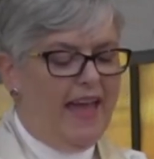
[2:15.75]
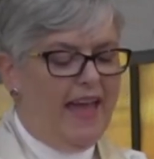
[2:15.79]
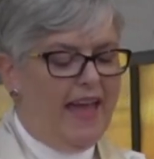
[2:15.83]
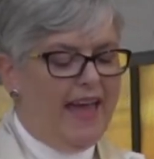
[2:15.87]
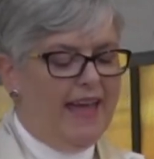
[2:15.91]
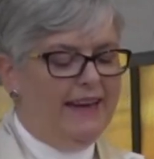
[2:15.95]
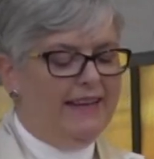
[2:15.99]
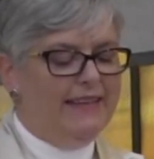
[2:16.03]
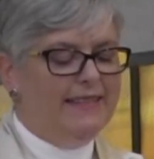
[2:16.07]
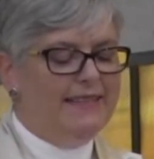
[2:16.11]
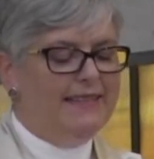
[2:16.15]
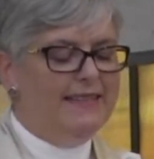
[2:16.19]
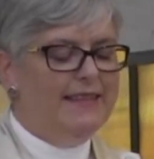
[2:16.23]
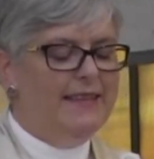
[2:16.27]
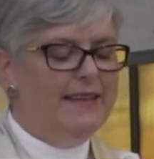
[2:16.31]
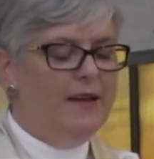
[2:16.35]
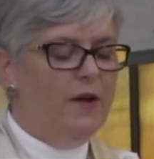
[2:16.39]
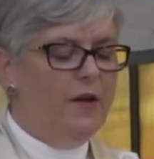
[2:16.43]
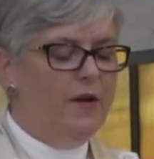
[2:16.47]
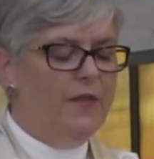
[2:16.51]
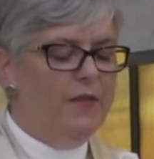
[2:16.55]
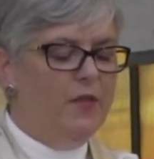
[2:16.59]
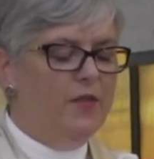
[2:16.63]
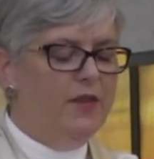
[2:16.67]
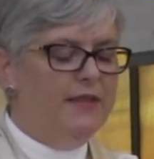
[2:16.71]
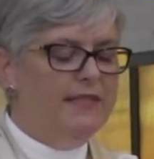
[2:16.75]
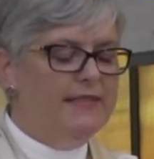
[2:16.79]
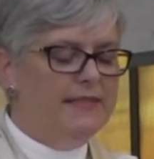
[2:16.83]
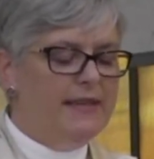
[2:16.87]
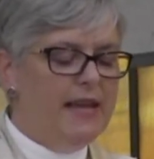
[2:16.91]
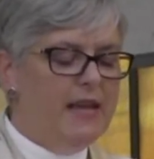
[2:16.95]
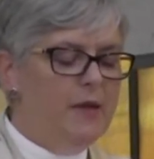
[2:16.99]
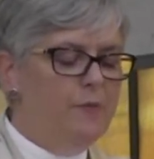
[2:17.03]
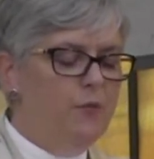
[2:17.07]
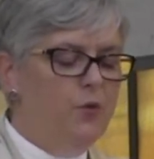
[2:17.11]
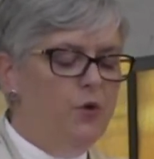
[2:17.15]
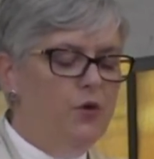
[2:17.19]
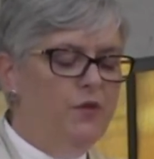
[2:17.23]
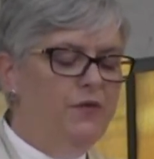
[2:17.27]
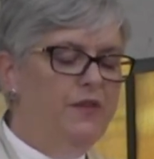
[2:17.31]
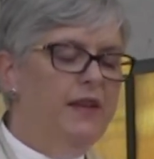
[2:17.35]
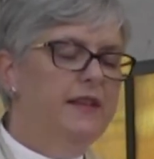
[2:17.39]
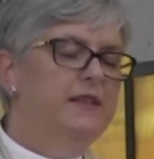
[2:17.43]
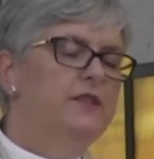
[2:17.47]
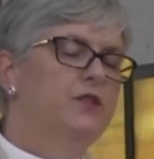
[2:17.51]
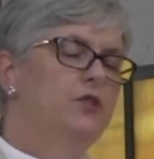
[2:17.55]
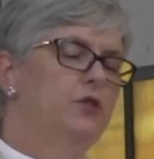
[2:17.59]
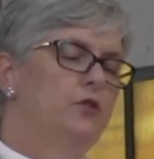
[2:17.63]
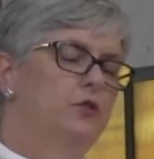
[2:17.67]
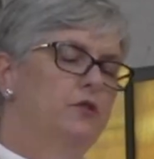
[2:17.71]
And it's the same word
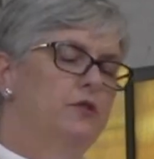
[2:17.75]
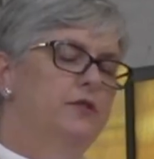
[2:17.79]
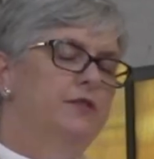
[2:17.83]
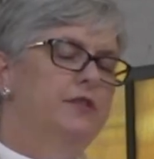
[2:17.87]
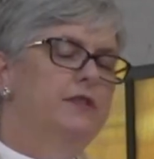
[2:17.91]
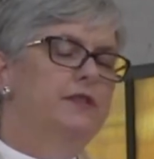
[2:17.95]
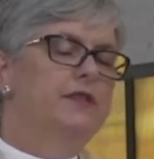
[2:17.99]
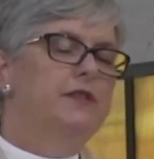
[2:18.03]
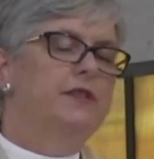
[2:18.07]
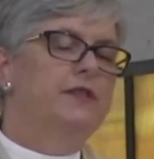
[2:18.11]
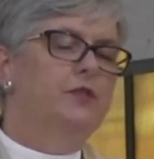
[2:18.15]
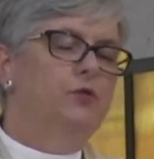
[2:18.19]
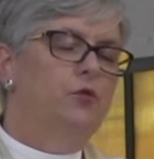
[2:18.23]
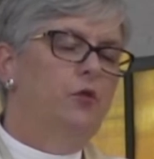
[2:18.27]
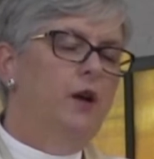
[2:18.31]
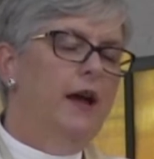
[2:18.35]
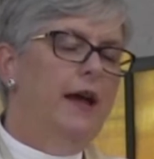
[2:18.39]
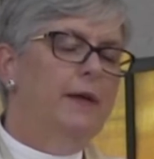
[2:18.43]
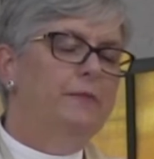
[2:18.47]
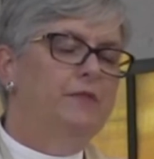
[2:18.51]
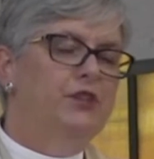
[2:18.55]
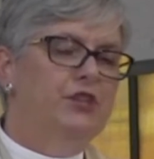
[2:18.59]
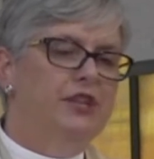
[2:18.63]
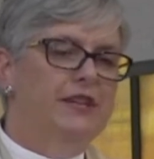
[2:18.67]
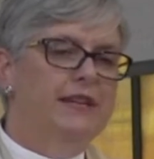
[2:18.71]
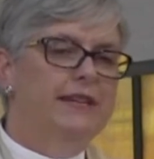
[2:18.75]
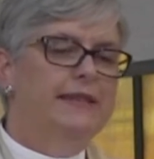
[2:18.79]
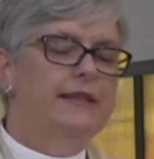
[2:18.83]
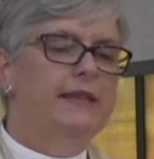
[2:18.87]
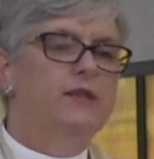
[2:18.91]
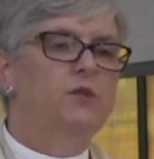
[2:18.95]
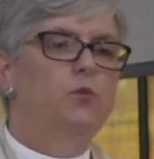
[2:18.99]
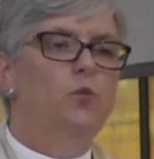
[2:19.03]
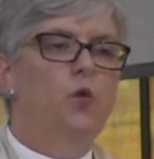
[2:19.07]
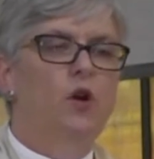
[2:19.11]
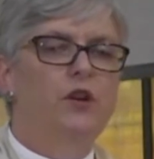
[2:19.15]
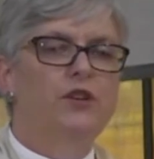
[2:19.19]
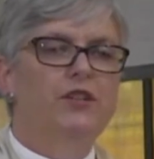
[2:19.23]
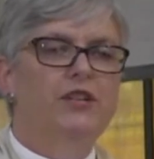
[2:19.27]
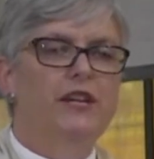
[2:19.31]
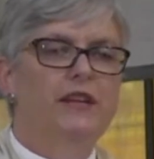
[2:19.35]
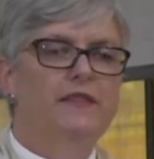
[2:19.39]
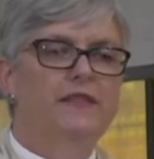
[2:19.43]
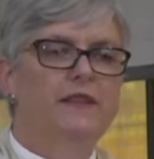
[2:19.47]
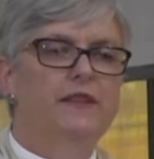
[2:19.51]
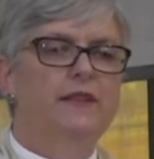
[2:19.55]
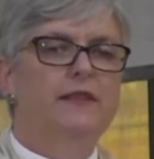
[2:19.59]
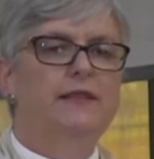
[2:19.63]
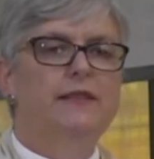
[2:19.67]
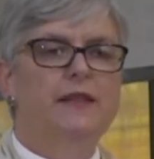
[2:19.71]
that's used to describe Jesus
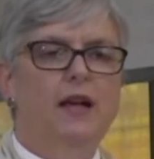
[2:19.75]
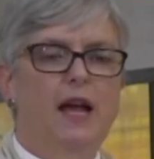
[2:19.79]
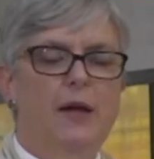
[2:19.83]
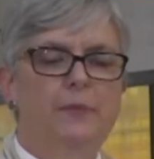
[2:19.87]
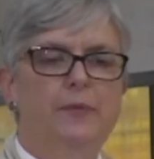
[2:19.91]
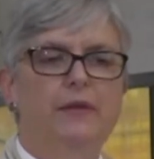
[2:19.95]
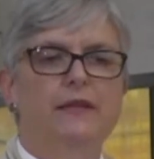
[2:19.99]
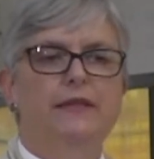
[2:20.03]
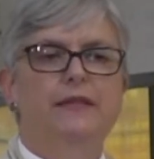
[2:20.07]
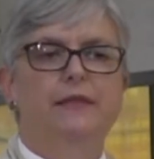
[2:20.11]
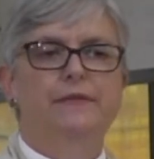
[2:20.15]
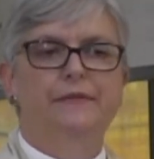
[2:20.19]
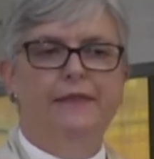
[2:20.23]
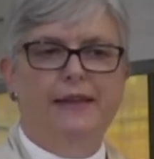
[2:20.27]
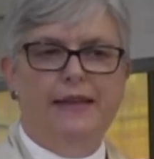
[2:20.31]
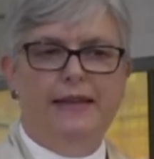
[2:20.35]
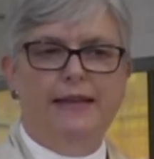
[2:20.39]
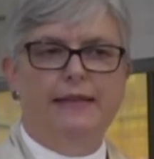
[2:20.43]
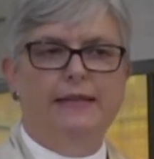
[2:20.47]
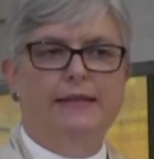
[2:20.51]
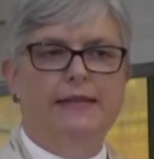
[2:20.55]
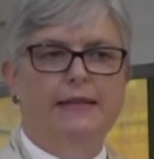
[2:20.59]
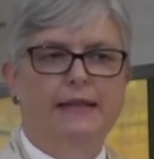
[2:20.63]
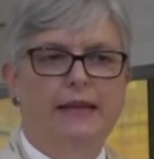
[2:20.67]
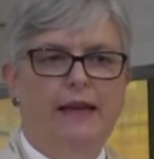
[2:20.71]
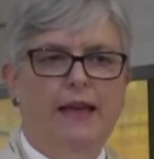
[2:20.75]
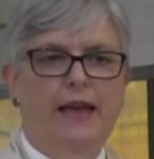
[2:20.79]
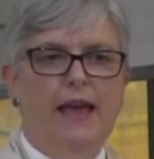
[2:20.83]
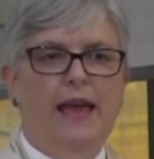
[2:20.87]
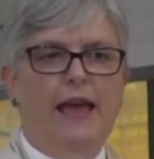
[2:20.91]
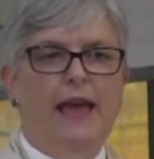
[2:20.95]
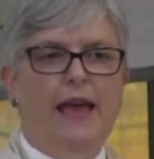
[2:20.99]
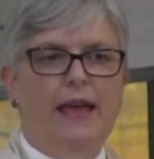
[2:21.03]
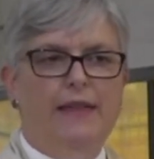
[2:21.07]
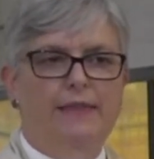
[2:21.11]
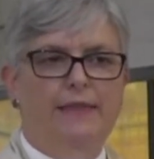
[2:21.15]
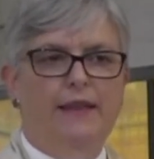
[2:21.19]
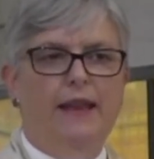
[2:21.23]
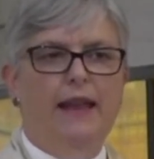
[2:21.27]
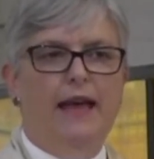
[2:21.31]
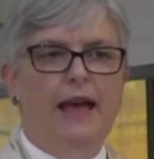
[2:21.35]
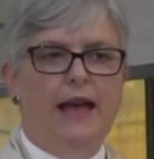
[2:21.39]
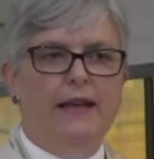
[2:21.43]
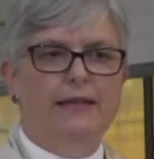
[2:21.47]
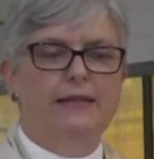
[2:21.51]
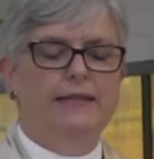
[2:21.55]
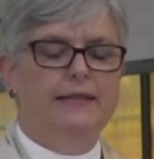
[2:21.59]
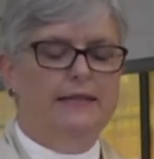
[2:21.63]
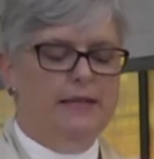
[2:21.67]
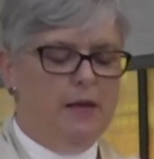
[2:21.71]
washing the disciples' feet at the
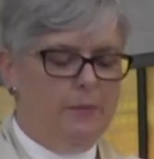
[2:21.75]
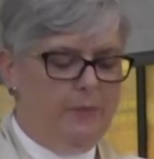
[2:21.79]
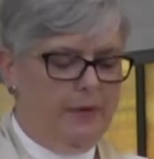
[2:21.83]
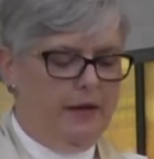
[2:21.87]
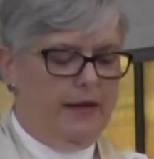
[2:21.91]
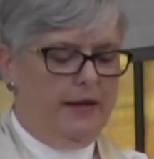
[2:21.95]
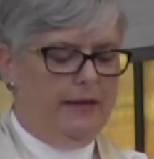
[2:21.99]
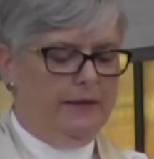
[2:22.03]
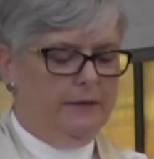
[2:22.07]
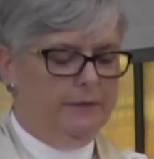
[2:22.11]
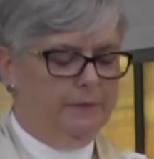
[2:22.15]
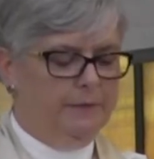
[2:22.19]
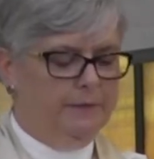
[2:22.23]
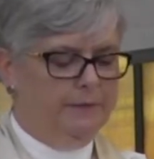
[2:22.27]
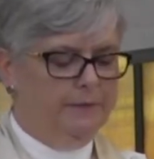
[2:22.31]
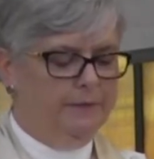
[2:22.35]
Last Supper.